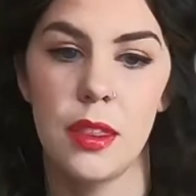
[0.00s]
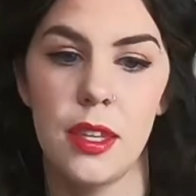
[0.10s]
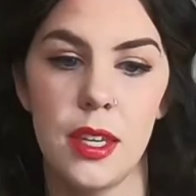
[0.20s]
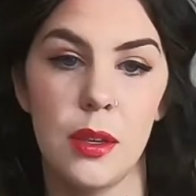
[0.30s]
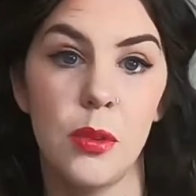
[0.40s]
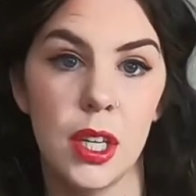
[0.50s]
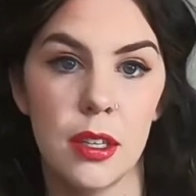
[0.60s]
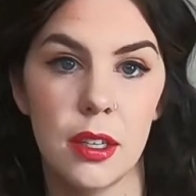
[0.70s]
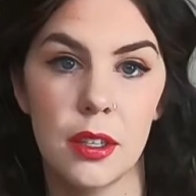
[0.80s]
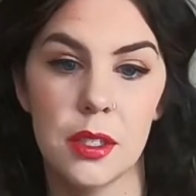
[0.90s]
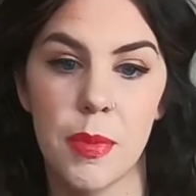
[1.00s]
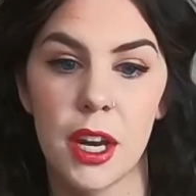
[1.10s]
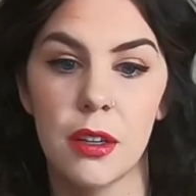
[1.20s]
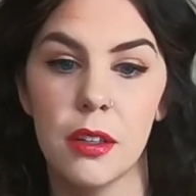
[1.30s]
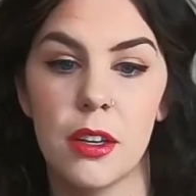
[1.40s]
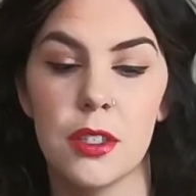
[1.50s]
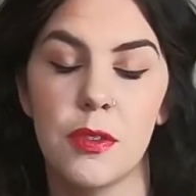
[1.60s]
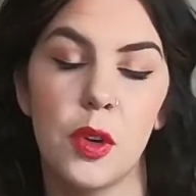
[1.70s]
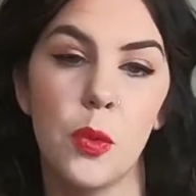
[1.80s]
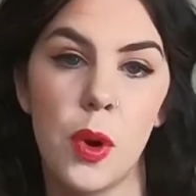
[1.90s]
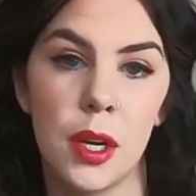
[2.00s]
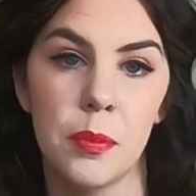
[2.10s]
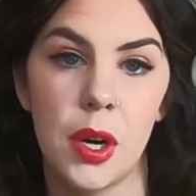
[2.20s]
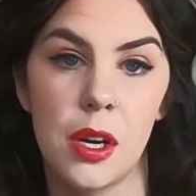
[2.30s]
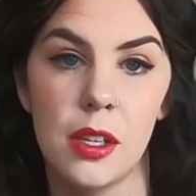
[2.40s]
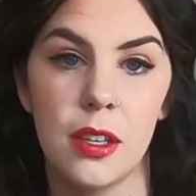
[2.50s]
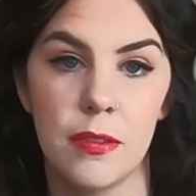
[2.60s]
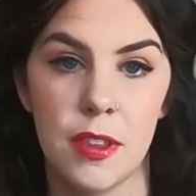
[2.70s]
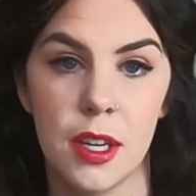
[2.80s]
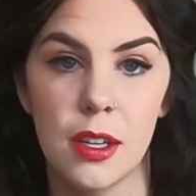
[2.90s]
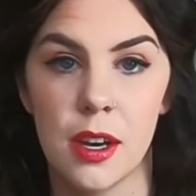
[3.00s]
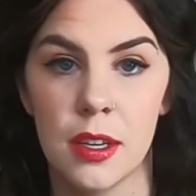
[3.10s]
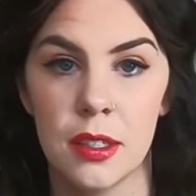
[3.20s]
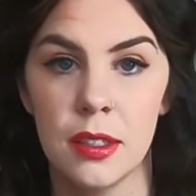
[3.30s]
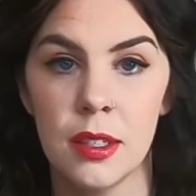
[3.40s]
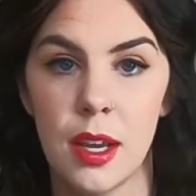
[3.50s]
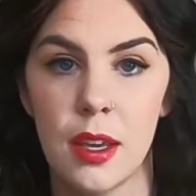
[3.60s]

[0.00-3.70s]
The We Are Knitters pattern calls for 1 ball of their cotton,